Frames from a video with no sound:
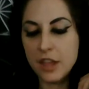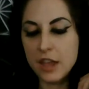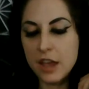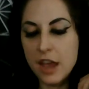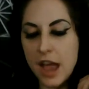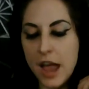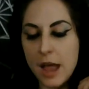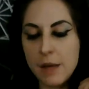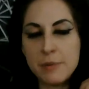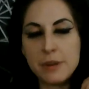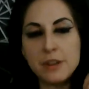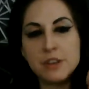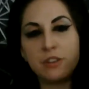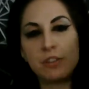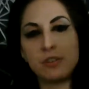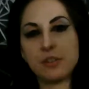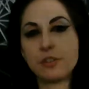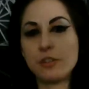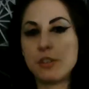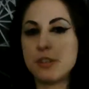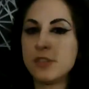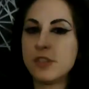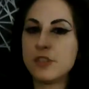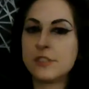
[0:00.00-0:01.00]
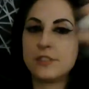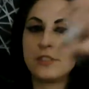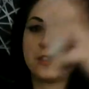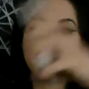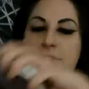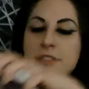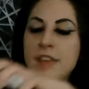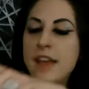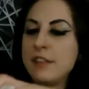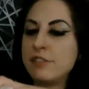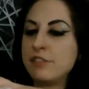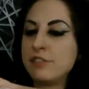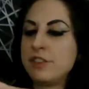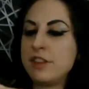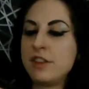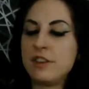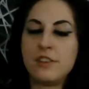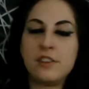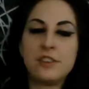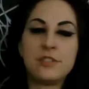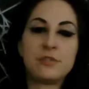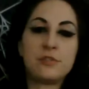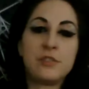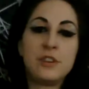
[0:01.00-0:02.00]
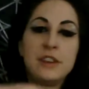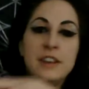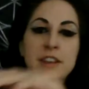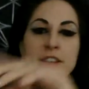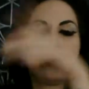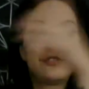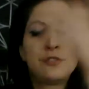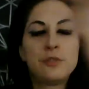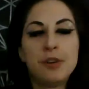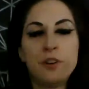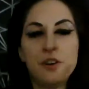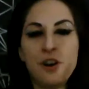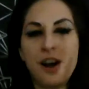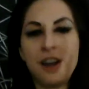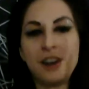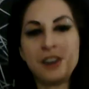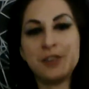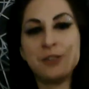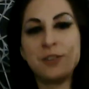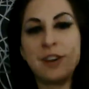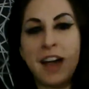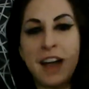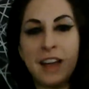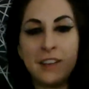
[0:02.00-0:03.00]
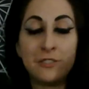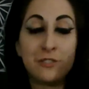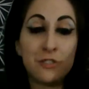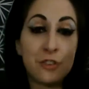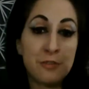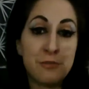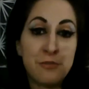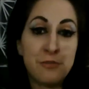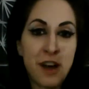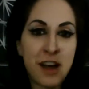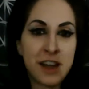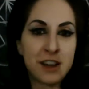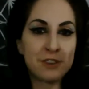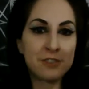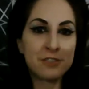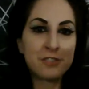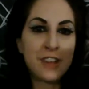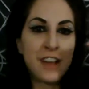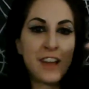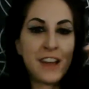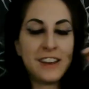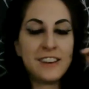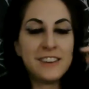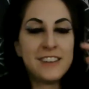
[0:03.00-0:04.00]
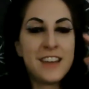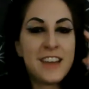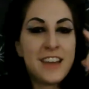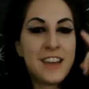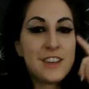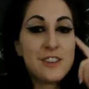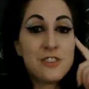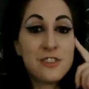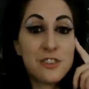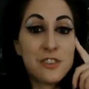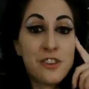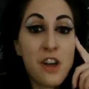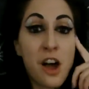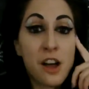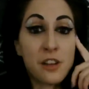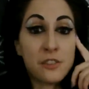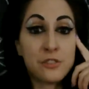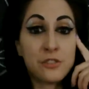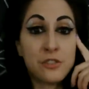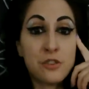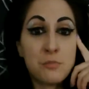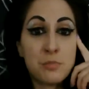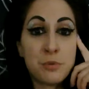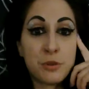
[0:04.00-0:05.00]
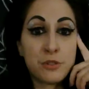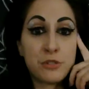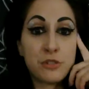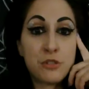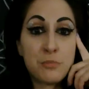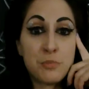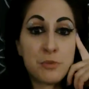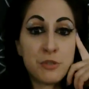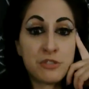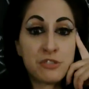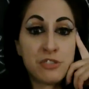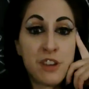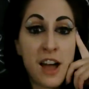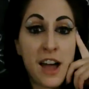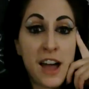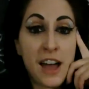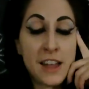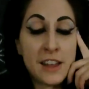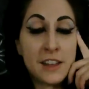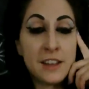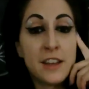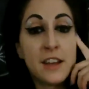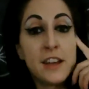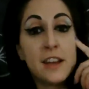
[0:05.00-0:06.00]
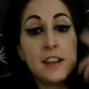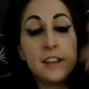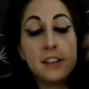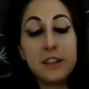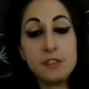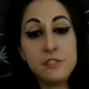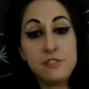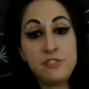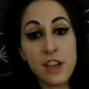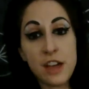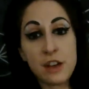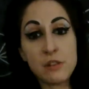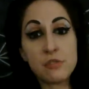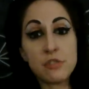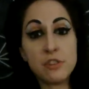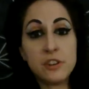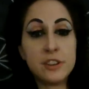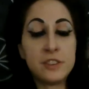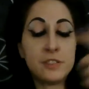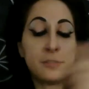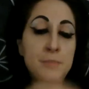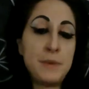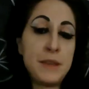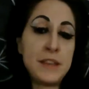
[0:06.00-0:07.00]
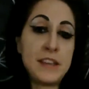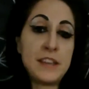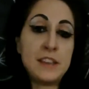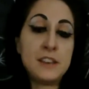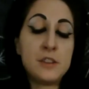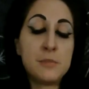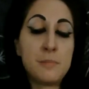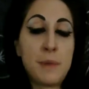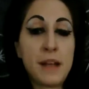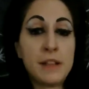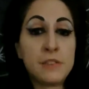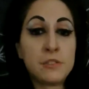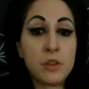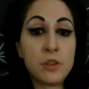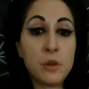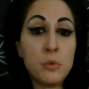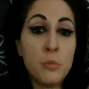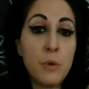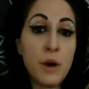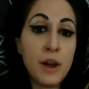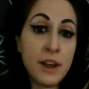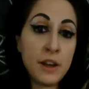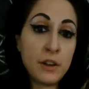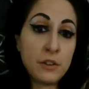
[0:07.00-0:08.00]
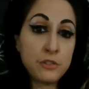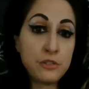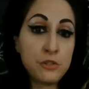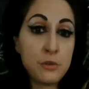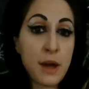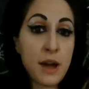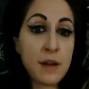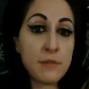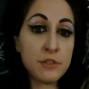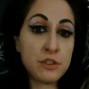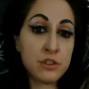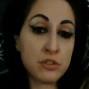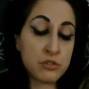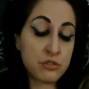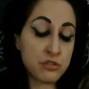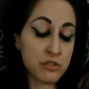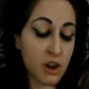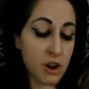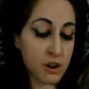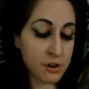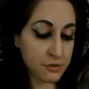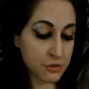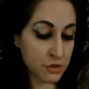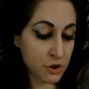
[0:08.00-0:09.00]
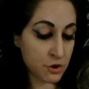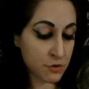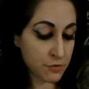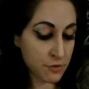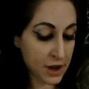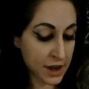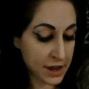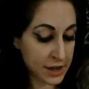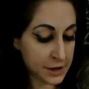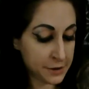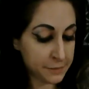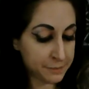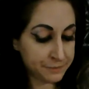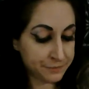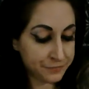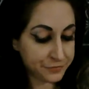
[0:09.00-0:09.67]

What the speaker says: I mean, this is Sagittarius reading, so a lot of you guys, you're a fire sign. You're not super, super shy. Generally speaking, depends on what else you have in your chart, though, right?